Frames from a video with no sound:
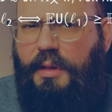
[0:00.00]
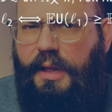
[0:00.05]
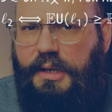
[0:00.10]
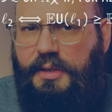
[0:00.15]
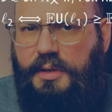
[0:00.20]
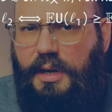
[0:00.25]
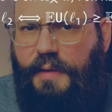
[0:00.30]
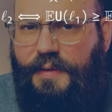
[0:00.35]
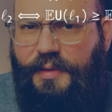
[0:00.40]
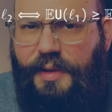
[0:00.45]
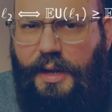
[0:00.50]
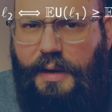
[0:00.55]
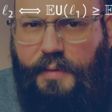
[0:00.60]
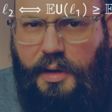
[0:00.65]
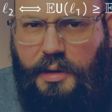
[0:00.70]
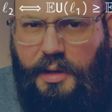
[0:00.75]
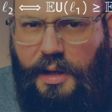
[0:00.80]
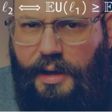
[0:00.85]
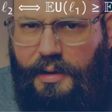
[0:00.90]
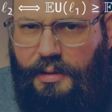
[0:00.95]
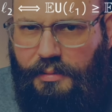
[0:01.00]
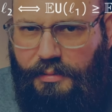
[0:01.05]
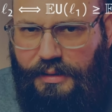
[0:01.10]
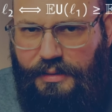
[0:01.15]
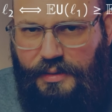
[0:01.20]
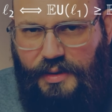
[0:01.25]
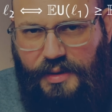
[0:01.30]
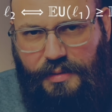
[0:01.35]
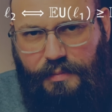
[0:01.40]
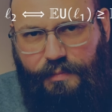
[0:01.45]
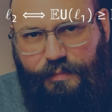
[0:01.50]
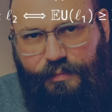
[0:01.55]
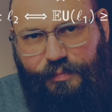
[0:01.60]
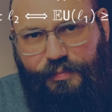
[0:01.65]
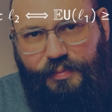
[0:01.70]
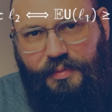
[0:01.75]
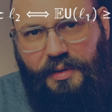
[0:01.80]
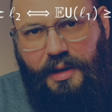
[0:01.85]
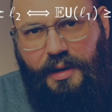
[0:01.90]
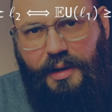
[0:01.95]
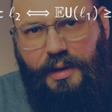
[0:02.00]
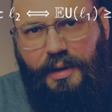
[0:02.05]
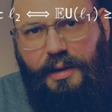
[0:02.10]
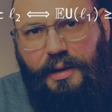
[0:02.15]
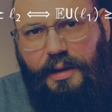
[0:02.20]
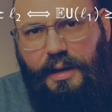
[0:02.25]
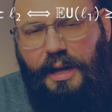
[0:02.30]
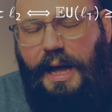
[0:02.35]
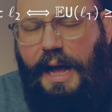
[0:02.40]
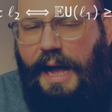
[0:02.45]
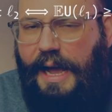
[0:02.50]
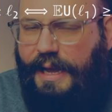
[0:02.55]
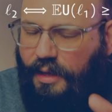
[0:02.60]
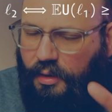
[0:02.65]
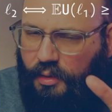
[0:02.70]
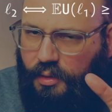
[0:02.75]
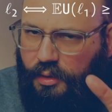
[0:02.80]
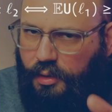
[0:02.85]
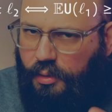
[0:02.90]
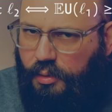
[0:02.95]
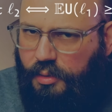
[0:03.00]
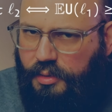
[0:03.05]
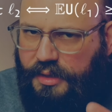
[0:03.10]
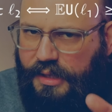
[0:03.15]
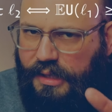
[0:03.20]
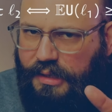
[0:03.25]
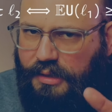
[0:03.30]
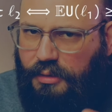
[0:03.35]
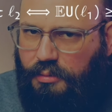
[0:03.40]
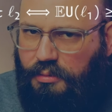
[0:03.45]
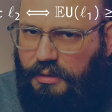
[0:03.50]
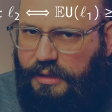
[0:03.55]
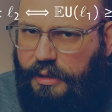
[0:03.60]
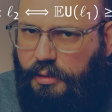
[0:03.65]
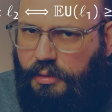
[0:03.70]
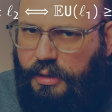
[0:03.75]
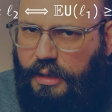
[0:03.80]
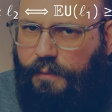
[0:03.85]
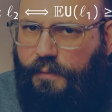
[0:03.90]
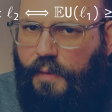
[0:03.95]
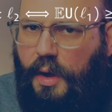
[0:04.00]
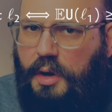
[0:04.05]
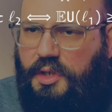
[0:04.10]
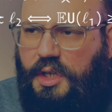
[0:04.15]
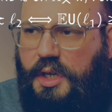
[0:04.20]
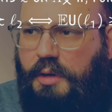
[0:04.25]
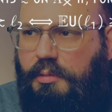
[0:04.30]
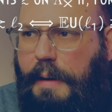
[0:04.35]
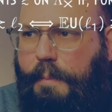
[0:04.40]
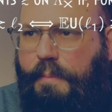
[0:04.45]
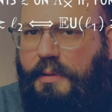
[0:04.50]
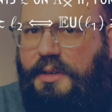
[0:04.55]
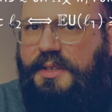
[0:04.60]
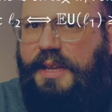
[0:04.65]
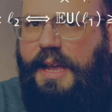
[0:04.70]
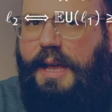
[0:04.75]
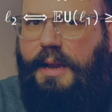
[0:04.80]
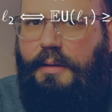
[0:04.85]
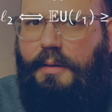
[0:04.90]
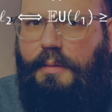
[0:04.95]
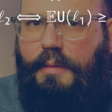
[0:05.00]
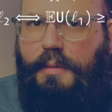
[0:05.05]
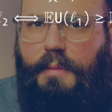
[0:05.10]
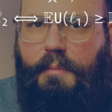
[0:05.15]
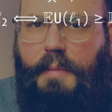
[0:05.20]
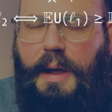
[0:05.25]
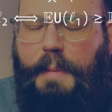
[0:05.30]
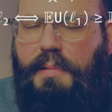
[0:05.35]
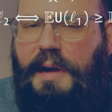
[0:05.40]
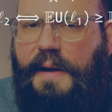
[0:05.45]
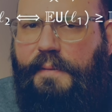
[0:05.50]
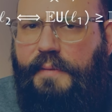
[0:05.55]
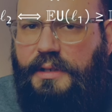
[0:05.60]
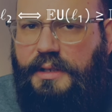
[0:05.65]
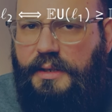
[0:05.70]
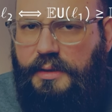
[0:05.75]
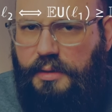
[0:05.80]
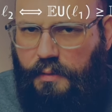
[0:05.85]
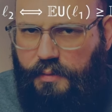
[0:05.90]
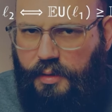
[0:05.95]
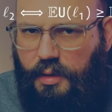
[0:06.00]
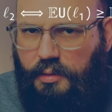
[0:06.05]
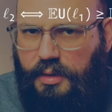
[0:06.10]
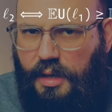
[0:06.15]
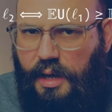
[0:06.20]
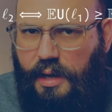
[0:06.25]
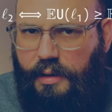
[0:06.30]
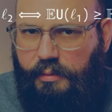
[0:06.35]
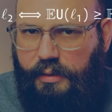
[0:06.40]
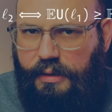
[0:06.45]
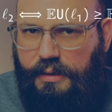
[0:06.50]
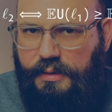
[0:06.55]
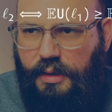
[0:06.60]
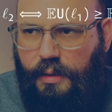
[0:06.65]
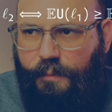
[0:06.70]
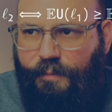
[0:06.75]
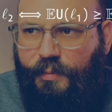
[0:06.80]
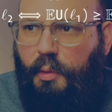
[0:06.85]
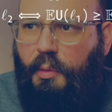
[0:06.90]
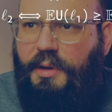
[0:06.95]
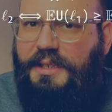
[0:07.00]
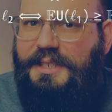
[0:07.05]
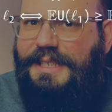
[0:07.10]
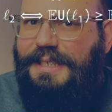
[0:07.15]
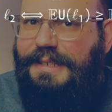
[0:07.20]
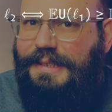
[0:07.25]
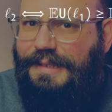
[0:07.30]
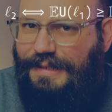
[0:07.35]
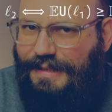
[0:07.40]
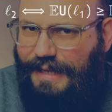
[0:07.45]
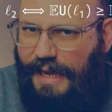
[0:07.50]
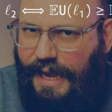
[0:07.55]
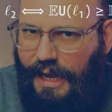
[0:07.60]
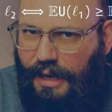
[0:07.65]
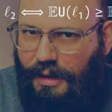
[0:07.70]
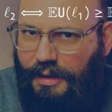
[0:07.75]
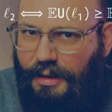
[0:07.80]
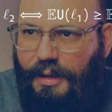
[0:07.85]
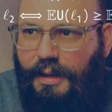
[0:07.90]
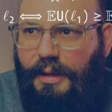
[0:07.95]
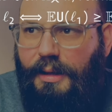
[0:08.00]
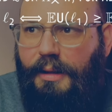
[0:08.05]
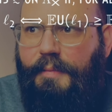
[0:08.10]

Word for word: relation on the set of all lotteries, I can use this utility function to represent my preferences over those lotteries, which is to say,